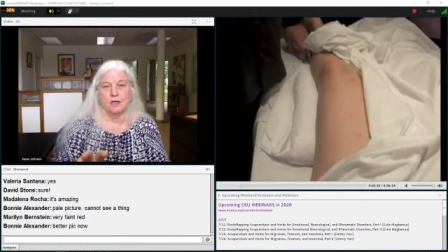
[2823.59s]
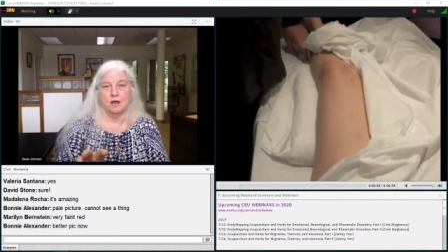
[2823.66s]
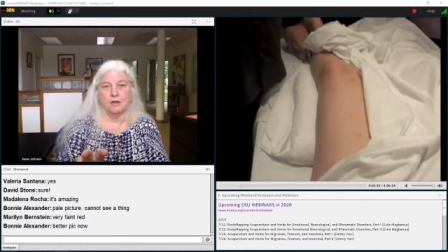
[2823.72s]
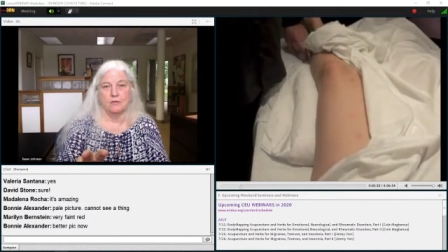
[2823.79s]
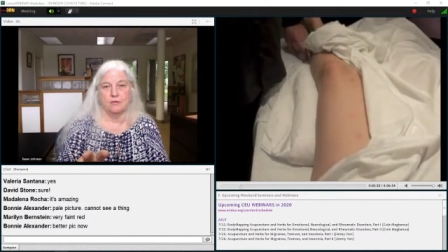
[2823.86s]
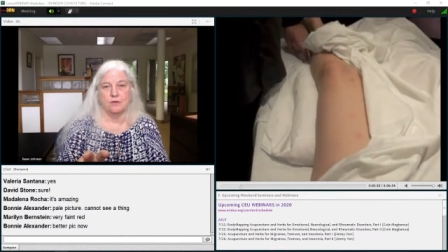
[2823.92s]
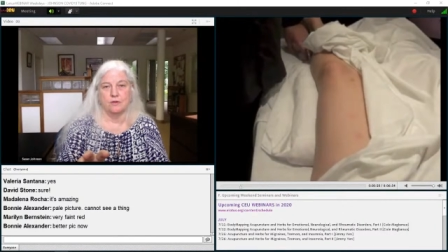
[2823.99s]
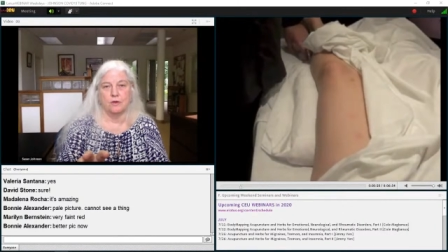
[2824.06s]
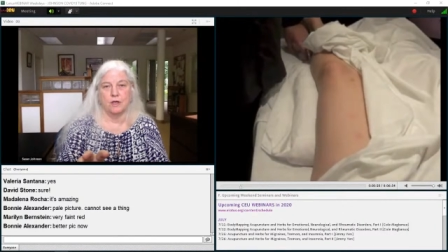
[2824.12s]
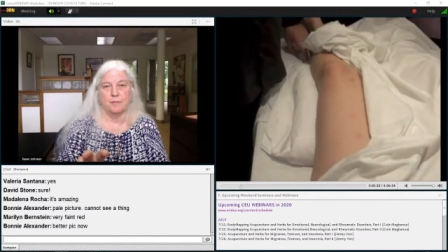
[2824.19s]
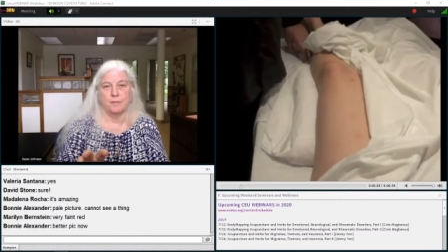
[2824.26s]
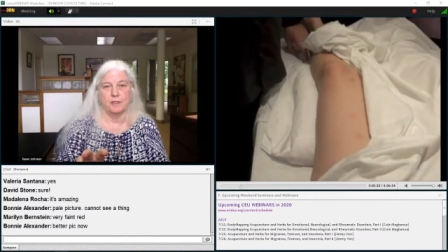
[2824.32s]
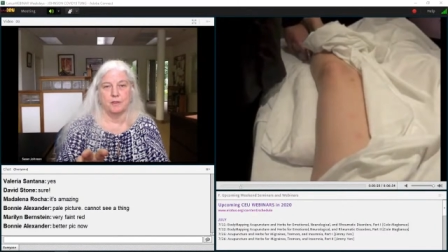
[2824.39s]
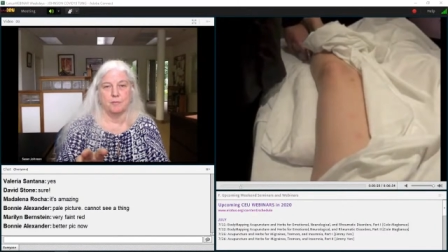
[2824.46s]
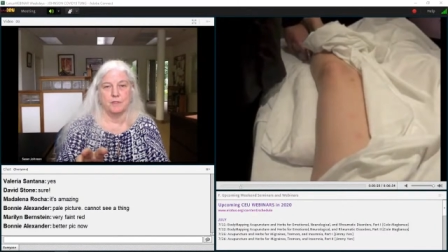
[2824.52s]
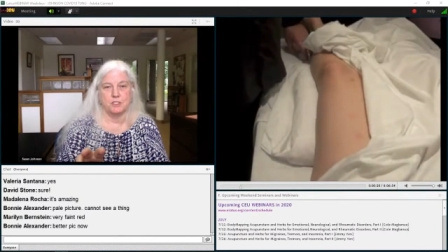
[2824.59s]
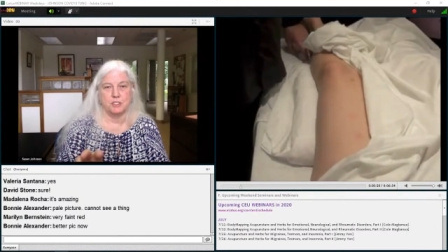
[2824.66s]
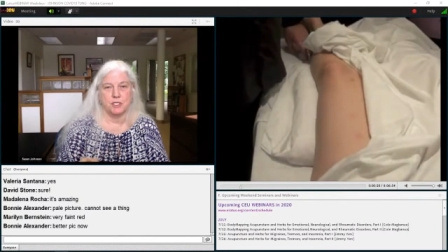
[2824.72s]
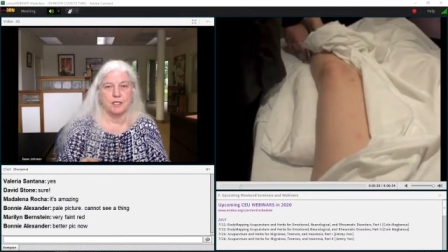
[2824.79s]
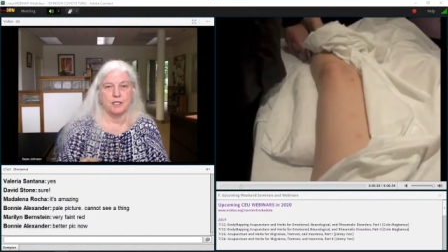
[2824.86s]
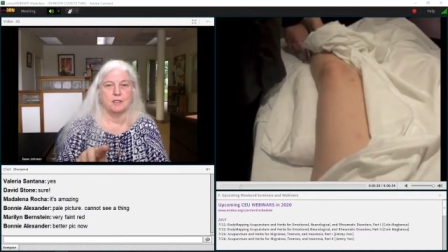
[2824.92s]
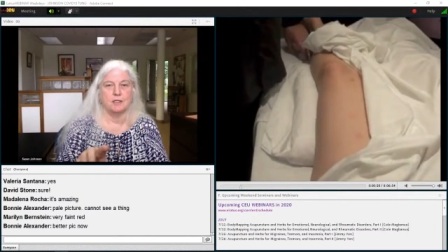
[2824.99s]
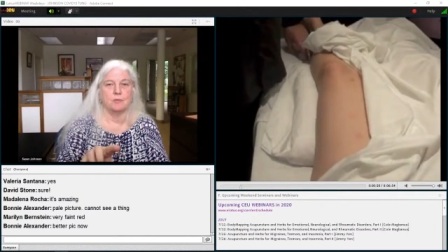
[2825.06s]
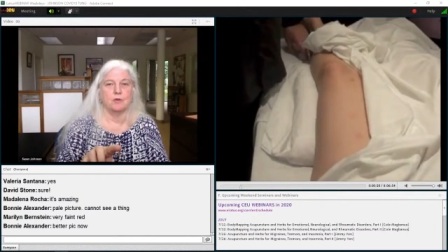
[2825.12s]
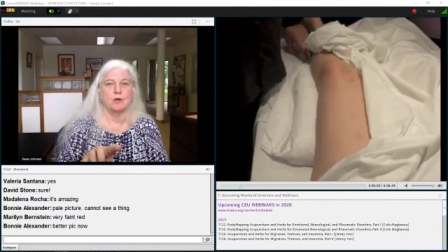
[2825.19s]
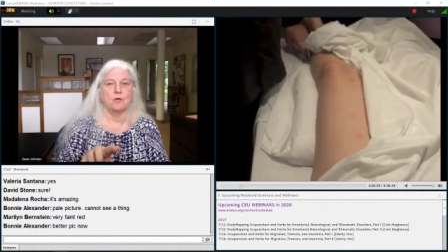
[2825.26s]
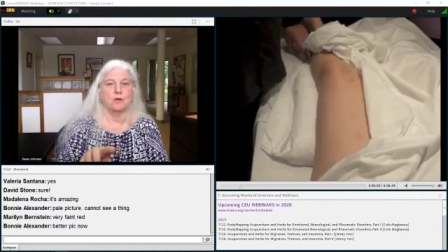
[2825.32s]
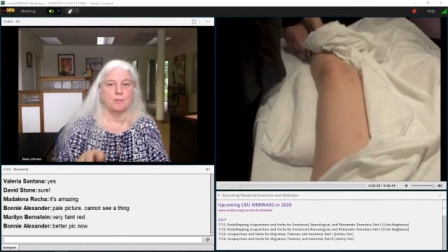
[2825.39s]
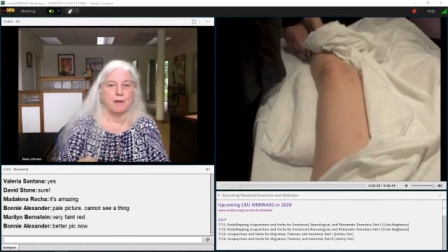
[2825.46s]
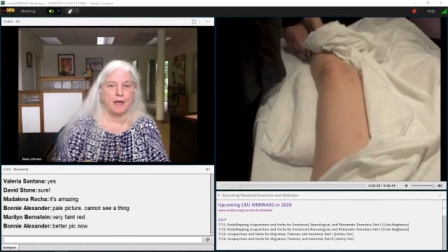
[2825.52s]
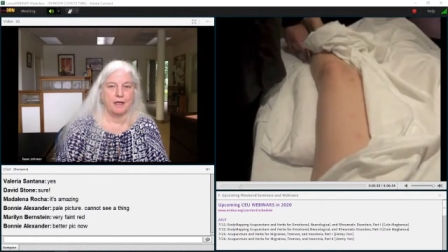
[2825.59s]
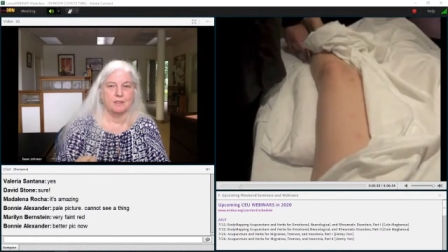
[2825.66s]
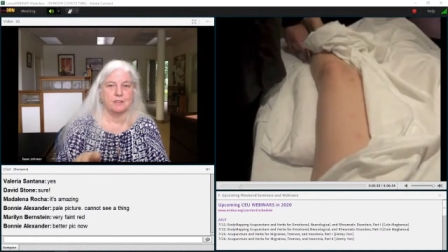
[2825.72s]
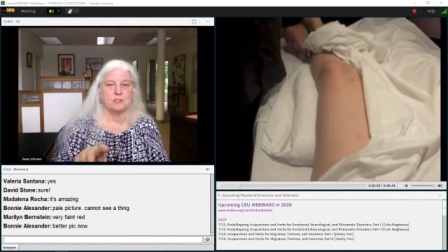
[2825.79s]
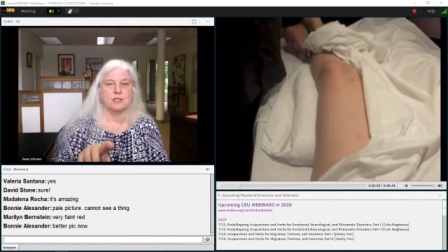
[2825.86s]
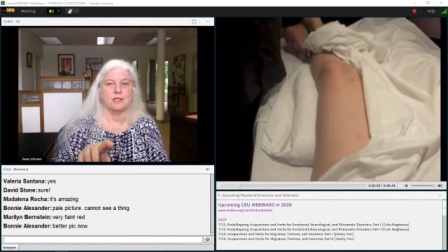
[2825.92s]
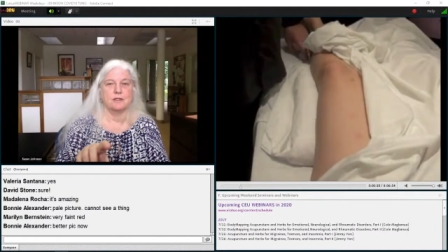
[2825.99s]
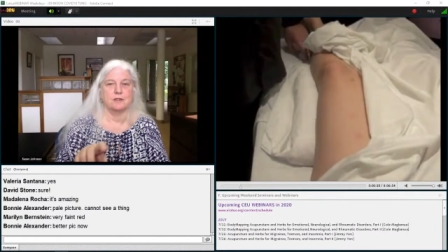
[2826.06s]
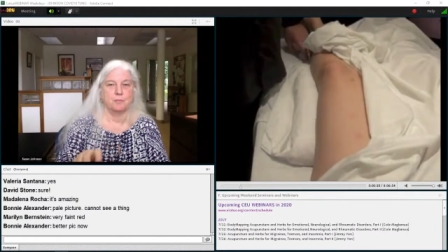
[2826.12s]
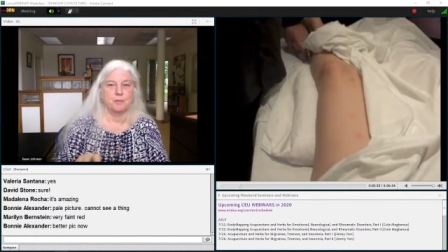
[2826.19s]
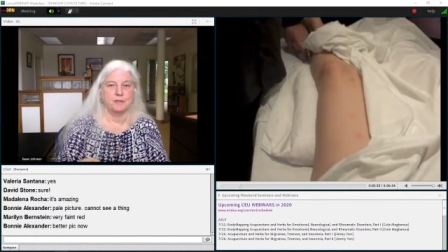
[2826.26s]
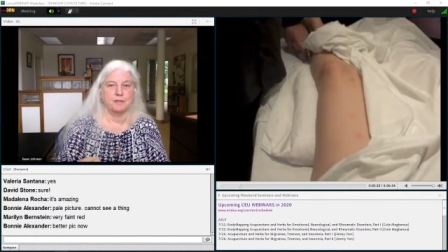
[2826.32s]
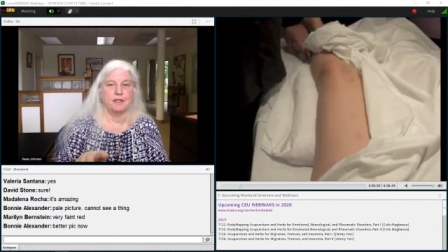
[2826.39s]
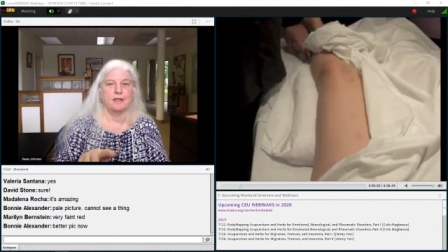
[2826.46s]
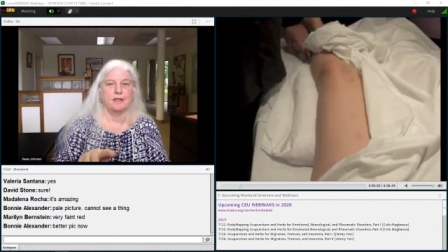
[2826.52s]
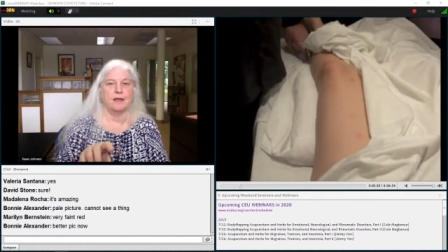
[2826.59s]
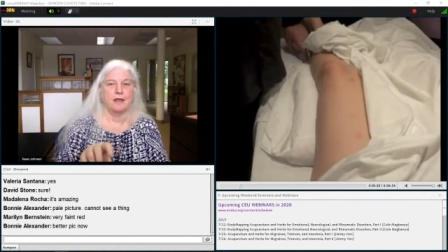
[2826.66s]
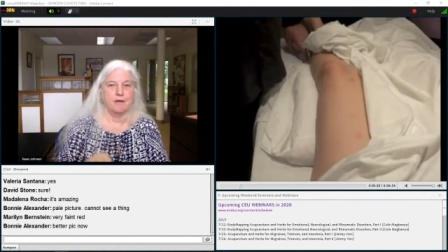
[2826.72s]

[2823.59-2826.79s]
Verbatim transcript: Also, I'm going to be checking the going back to check the patella